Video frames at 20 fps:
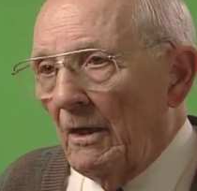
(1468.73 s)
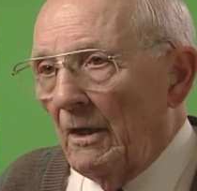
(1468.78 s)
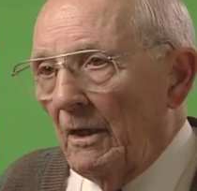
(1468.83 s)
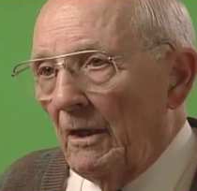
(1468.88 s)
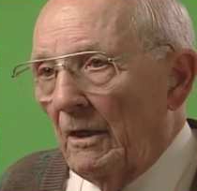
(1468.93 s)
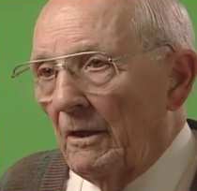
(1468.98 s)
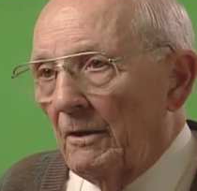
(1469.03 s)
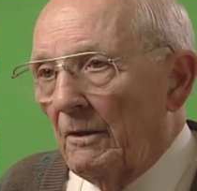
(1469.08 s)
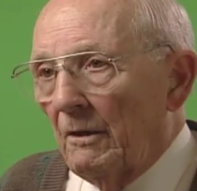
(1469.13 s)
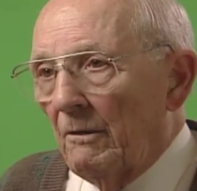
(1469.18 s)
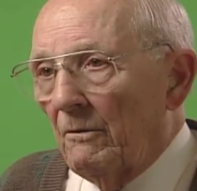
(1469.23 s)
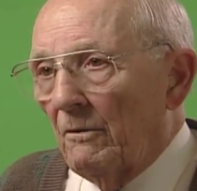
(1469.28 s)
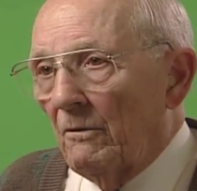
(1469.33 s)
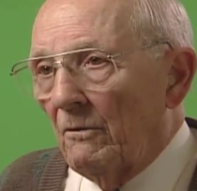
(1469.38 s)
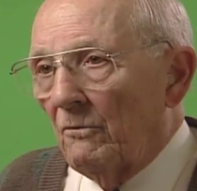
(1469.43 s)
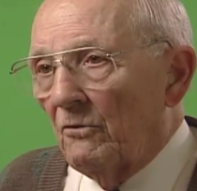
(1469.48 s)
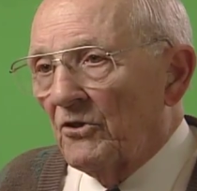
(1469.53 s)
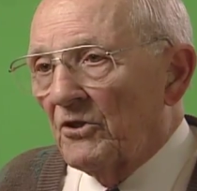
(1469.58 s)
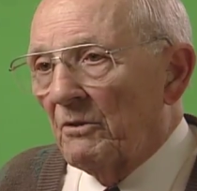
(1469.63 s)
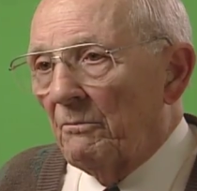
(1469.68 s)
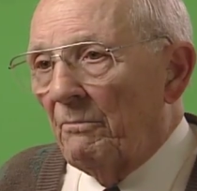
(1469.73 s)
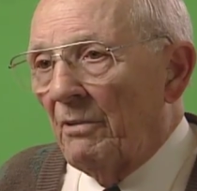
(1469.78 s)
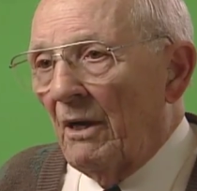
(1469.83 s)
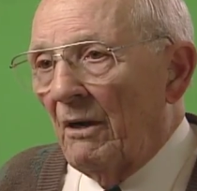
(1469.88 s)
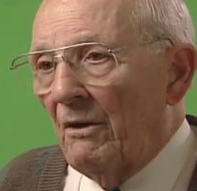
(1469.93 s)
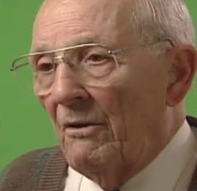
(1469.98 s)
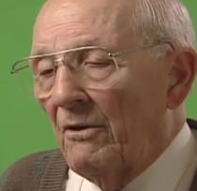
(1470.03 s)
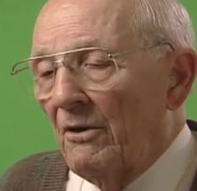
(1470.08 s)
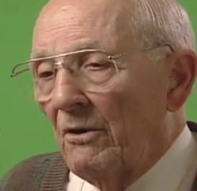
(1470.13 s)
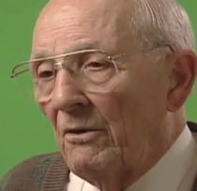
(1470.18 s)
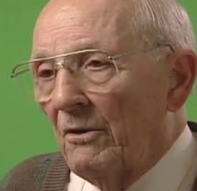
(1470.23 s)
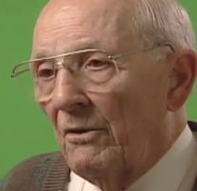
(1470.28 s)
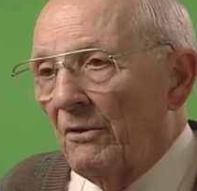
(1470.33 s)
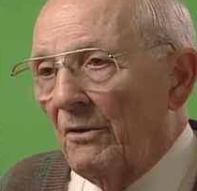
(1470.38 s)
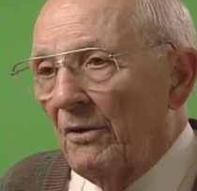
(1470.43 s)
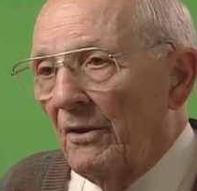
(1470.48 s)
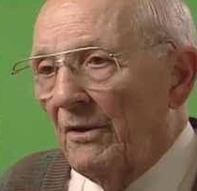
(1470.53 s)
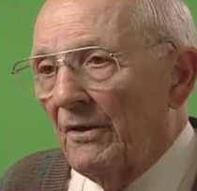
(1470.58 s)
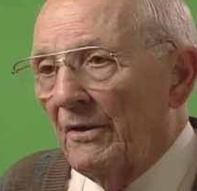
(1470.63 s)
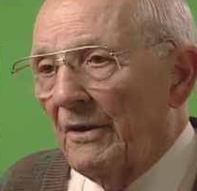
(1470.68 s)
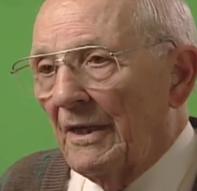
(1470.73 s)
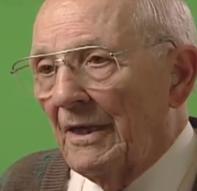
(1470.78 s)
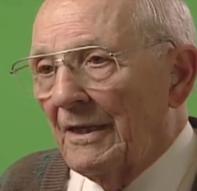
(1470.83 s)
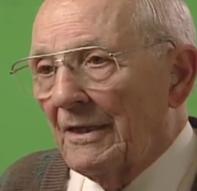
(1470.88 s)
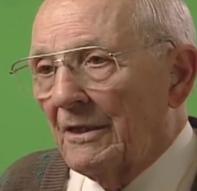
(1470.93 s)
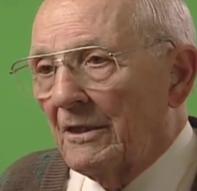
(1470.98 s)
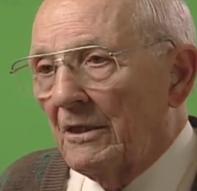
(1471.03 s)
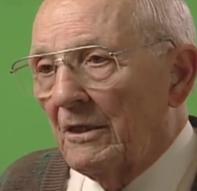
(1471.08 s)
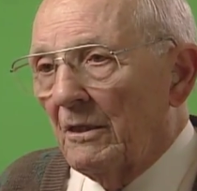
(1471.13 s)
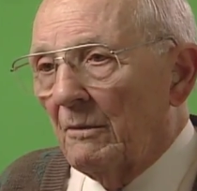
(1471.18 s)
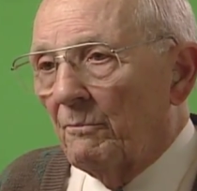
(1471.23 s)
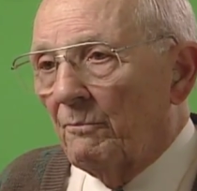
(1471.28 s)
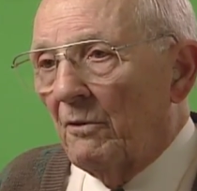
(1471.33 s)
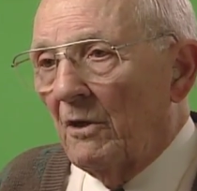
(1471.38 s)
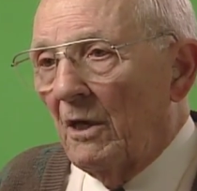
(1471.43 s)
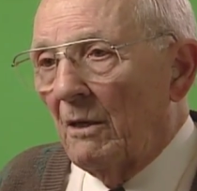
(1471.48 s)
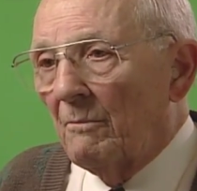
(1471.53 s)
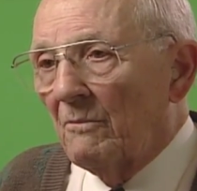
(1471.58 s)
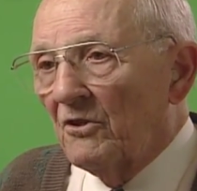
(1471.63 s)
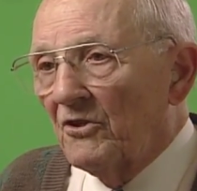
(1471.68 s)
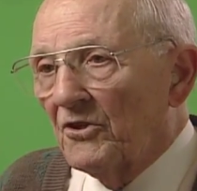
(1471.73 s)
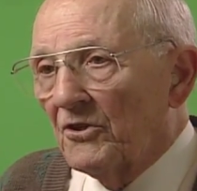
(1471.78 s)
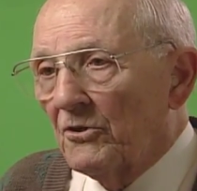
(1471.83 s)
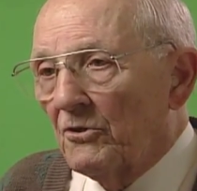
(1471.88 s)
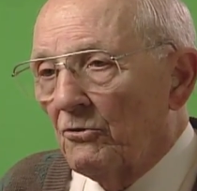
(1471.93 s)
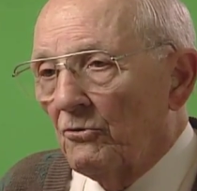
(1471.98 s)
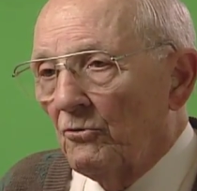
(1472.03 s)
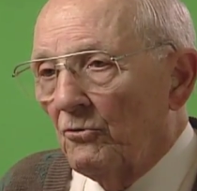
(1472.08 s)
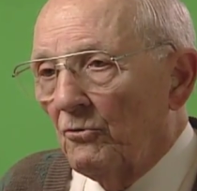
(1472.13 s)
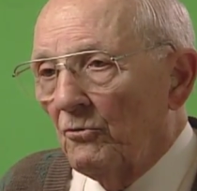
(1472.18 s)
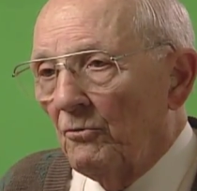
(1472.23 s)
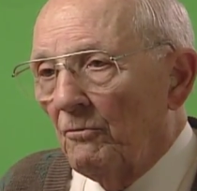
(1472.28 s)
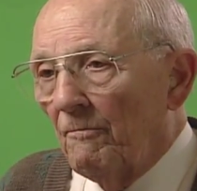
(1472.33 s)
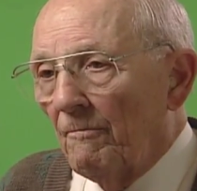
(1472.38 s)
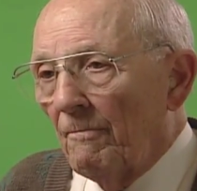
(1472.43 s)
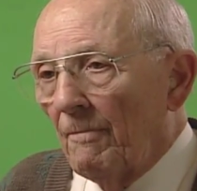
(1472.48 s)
it was a barrier that promised to